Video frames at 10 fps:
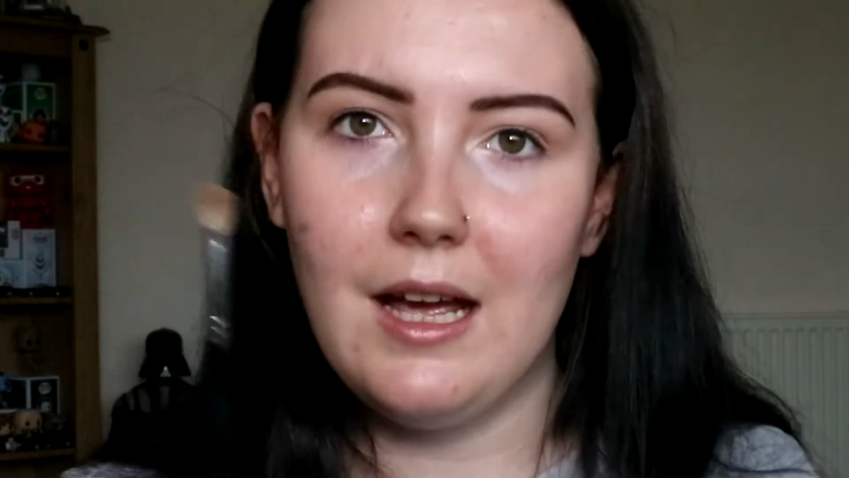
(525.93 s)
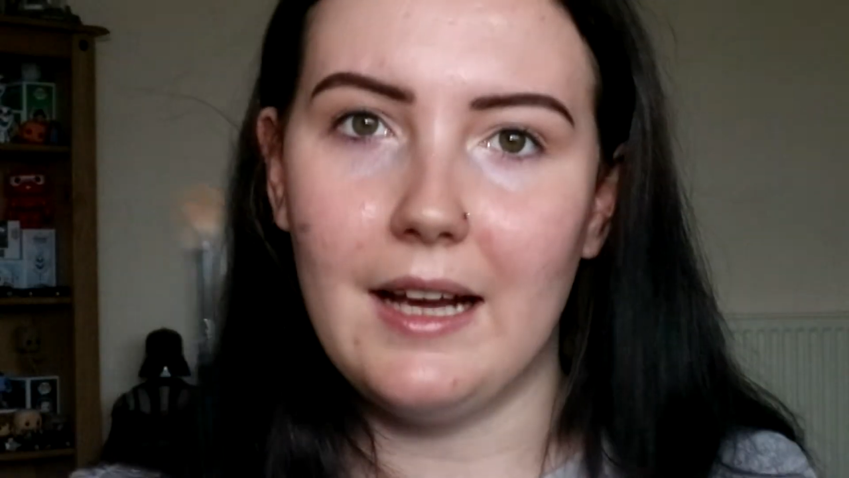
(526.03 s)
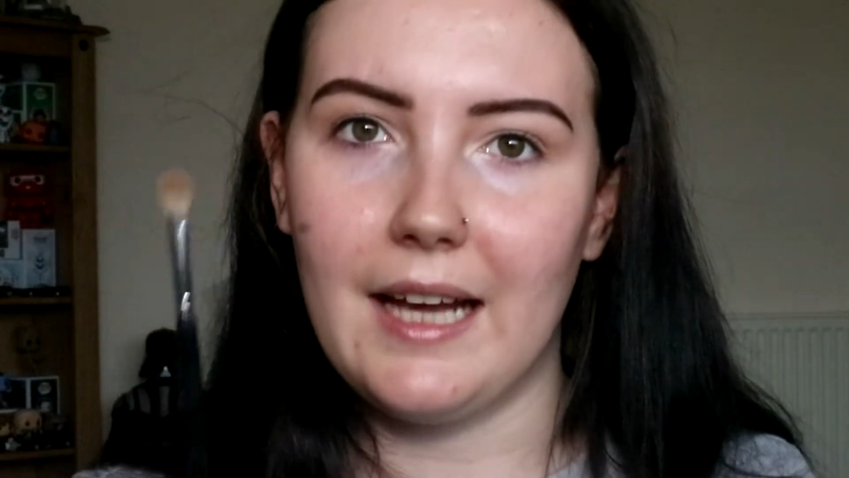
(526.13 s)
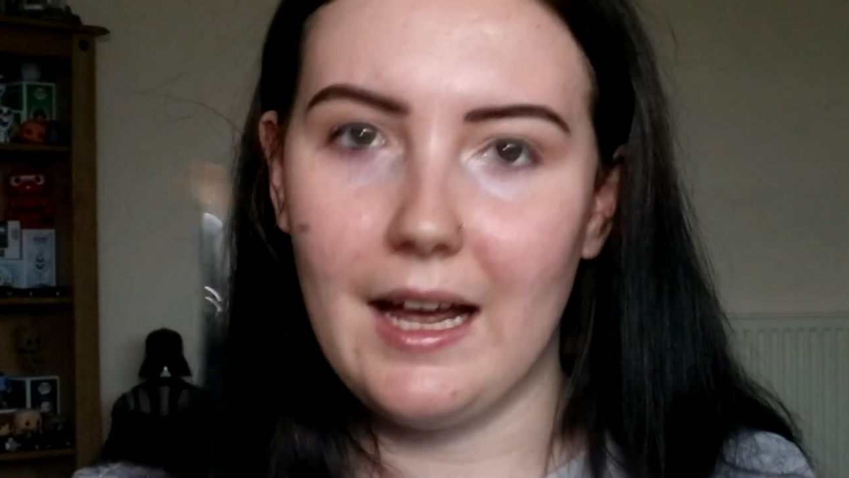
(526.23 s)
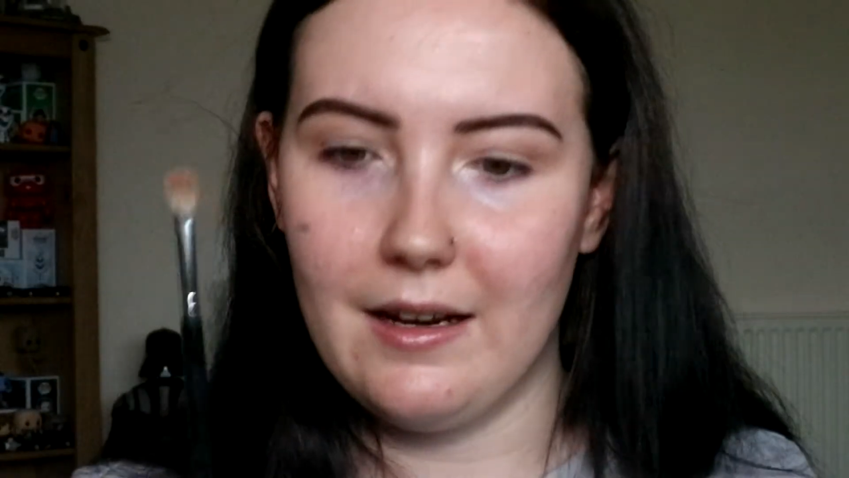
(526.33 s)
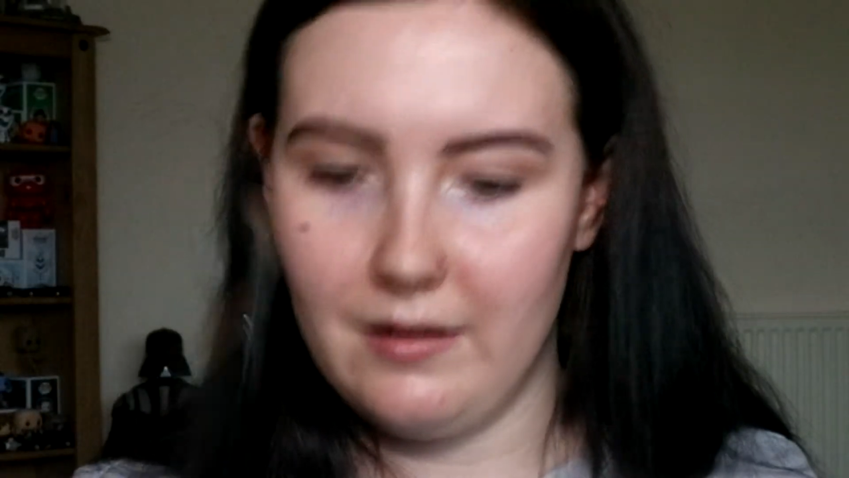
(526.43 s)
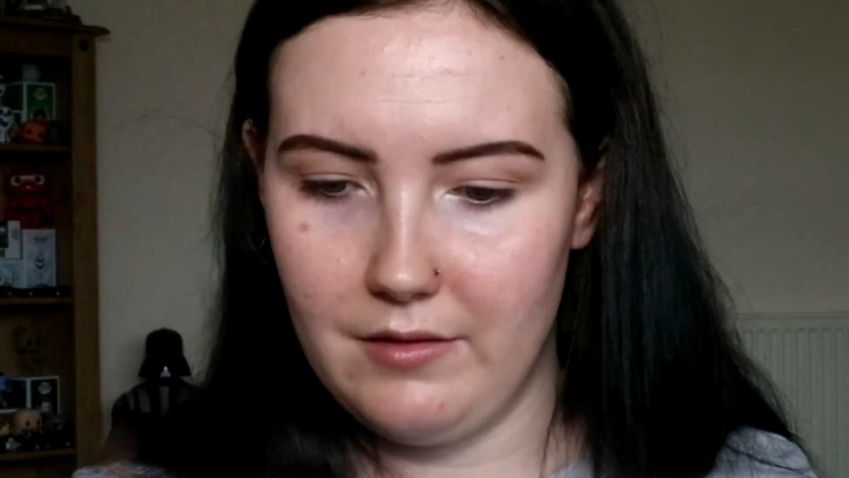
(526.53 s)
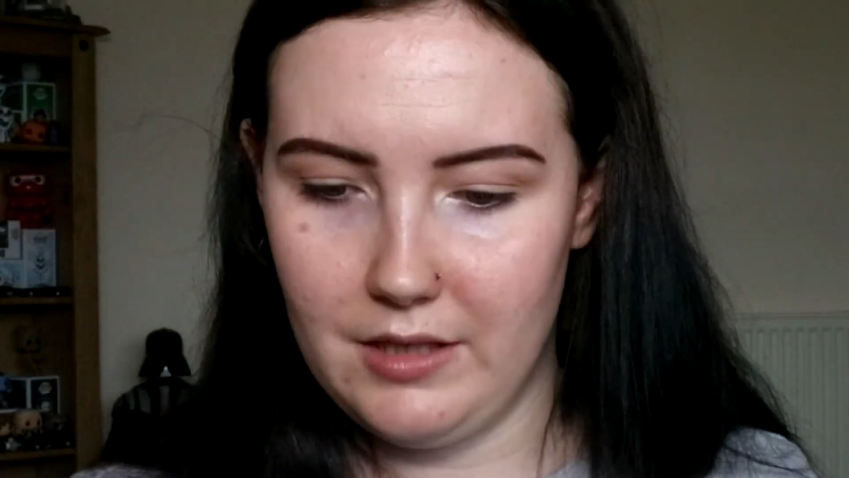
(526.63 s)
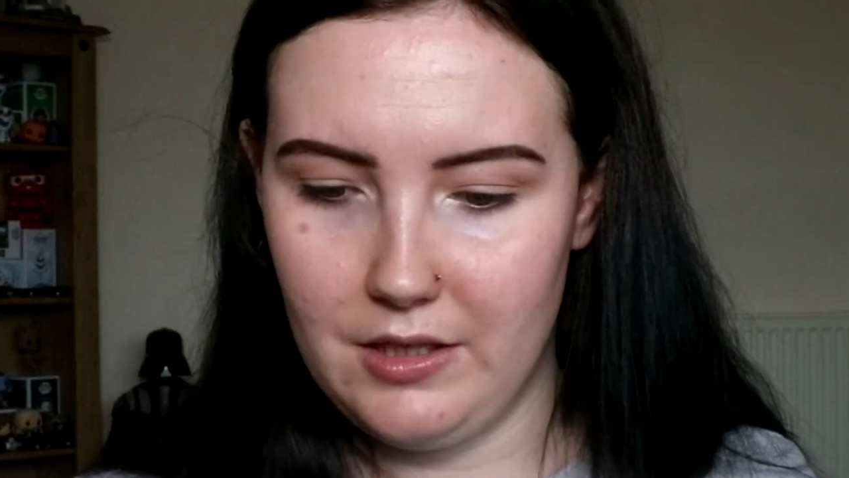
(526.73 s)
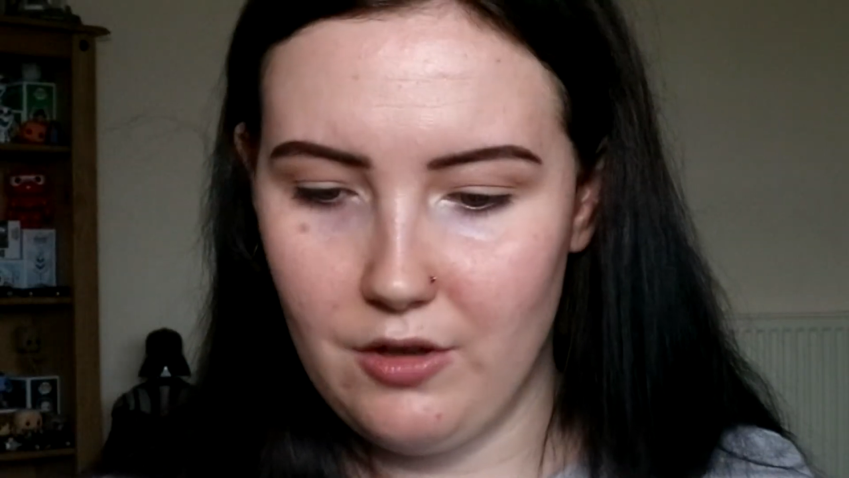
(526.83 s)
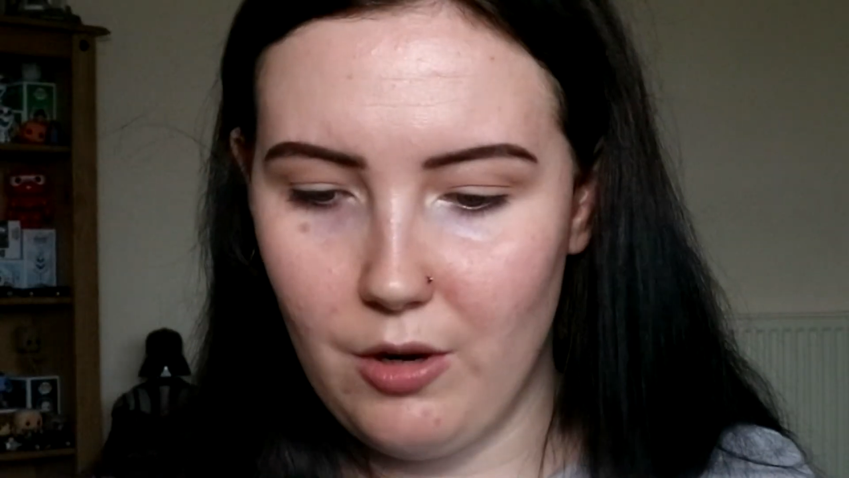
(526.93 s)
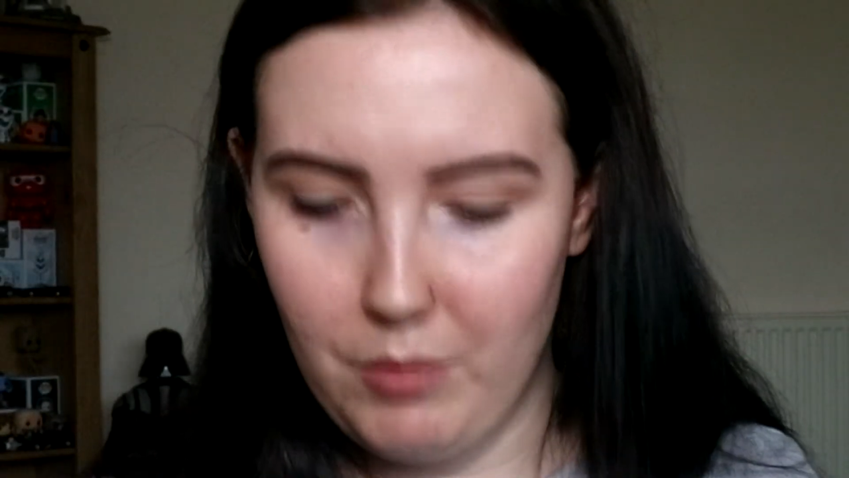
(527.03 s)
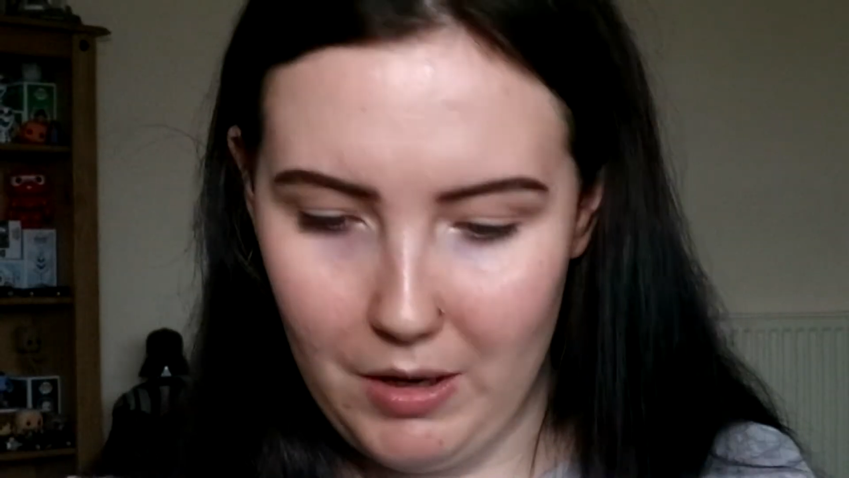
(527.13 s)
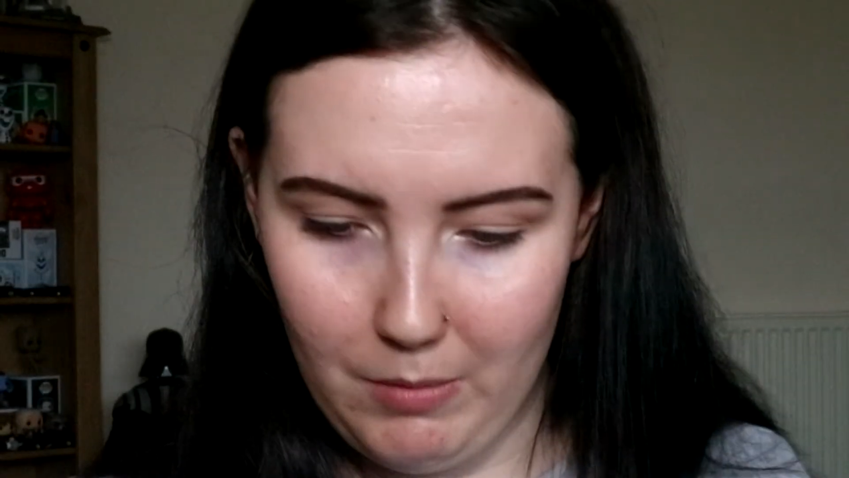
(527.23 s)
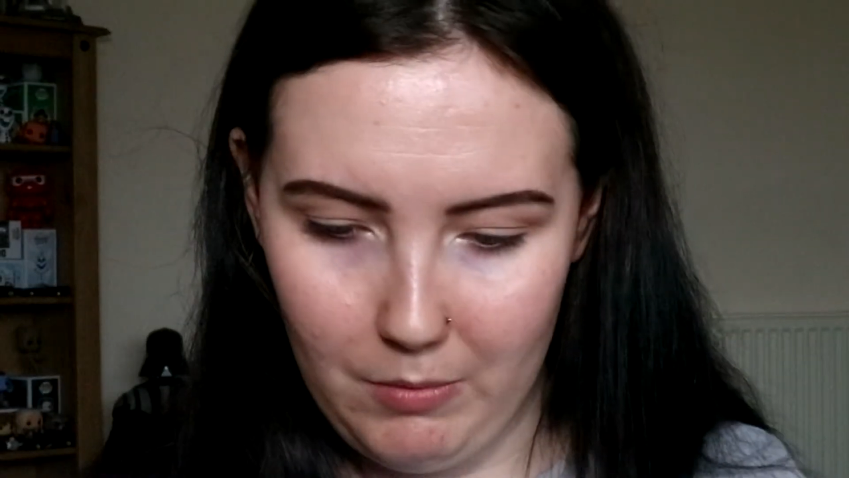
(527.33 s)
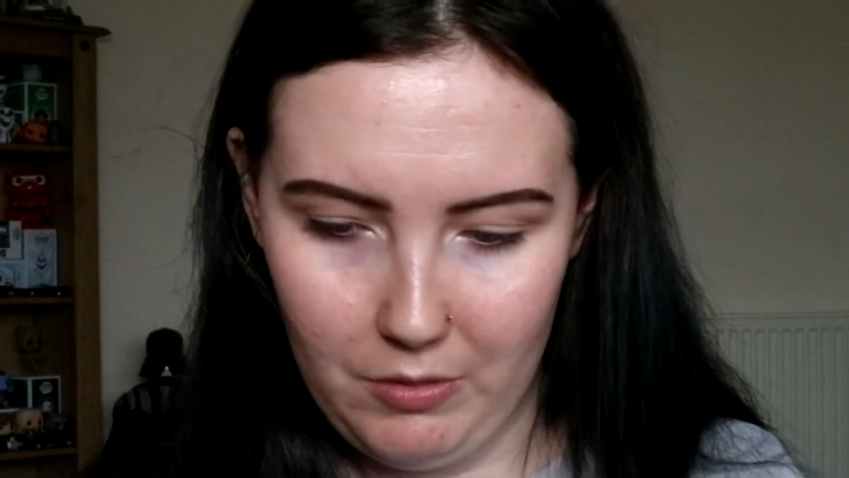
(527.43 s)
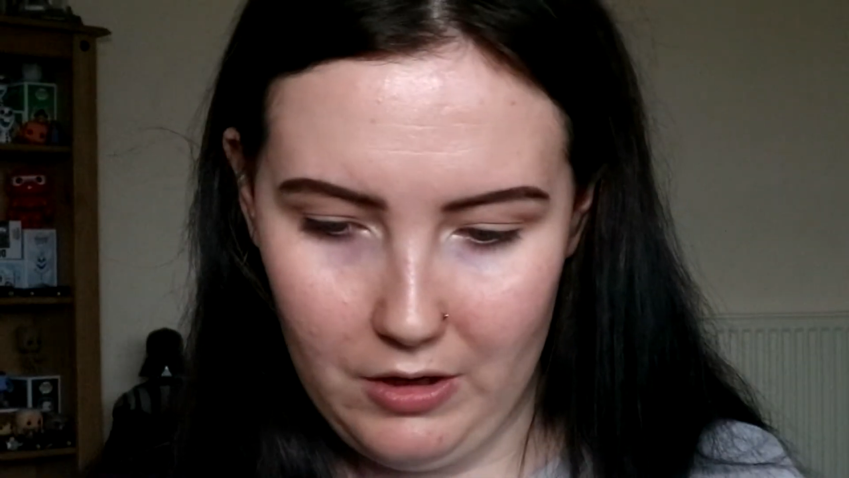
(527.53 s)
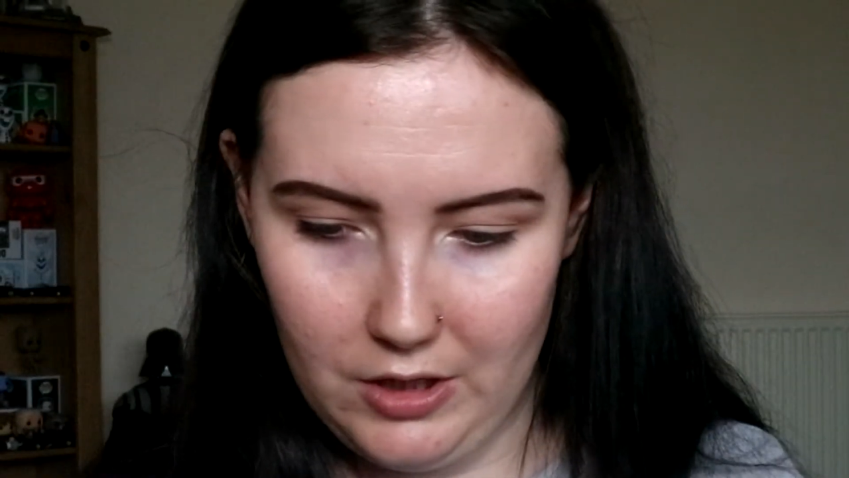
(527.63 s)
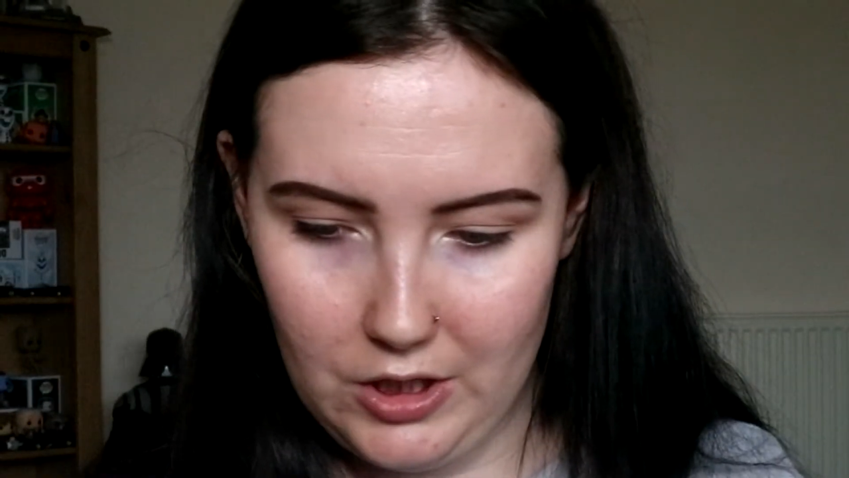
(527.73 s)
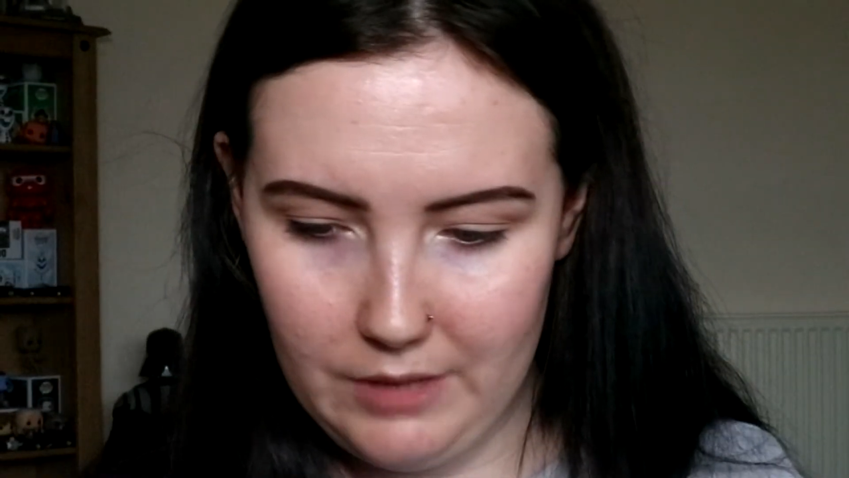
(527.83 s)
Again, this is not a Primark
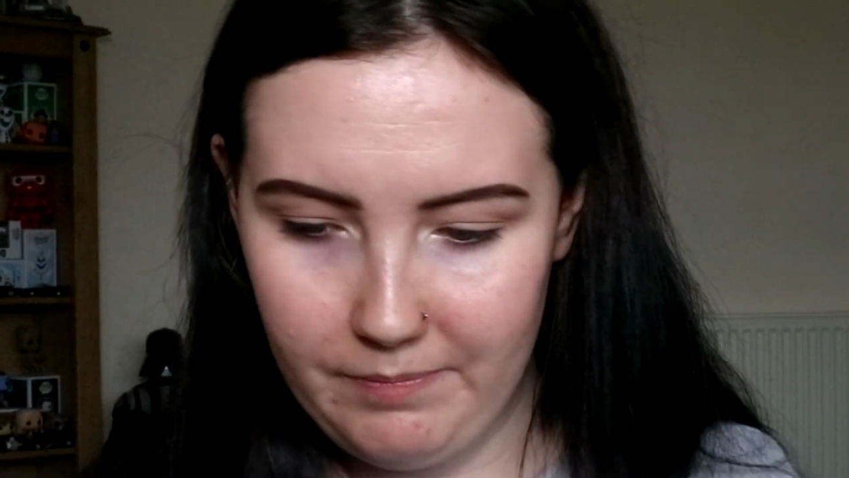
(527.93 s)
brush,